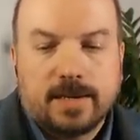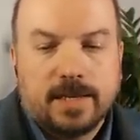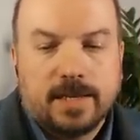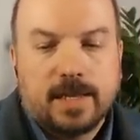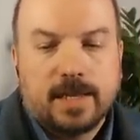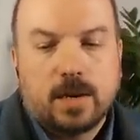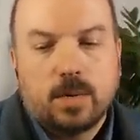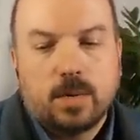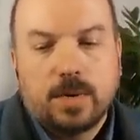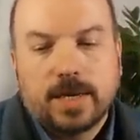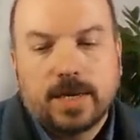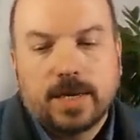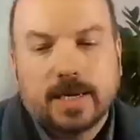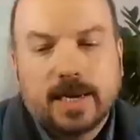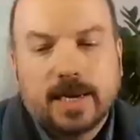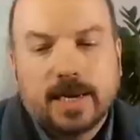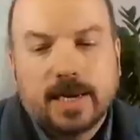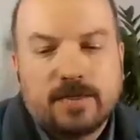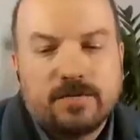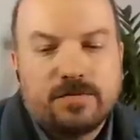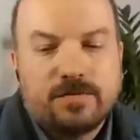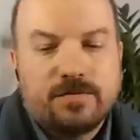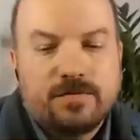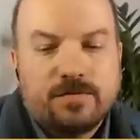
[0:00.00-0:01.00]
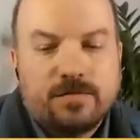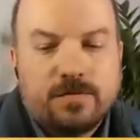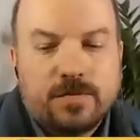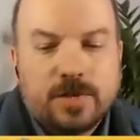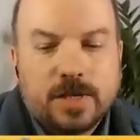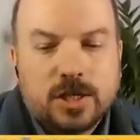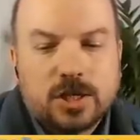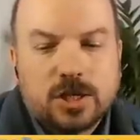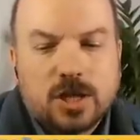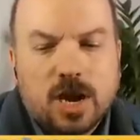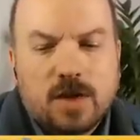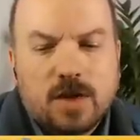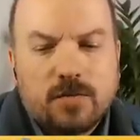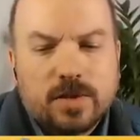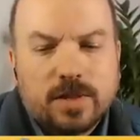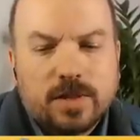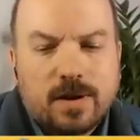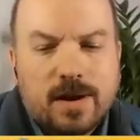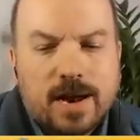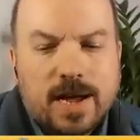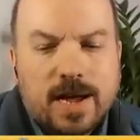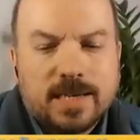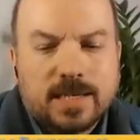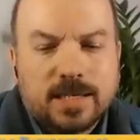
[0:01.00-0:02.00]
and then we can kind of finish off with
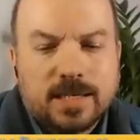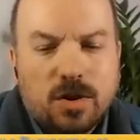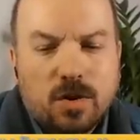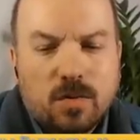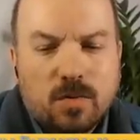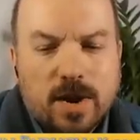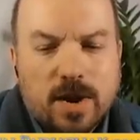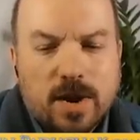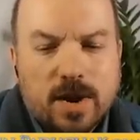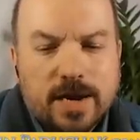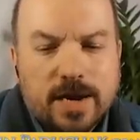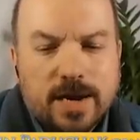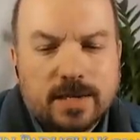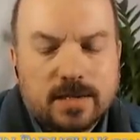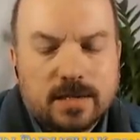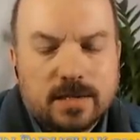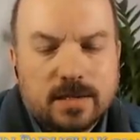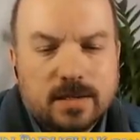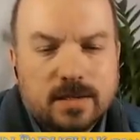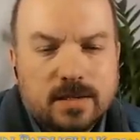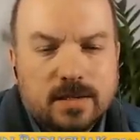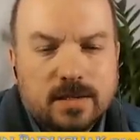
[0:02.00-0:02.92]
our SEO rankings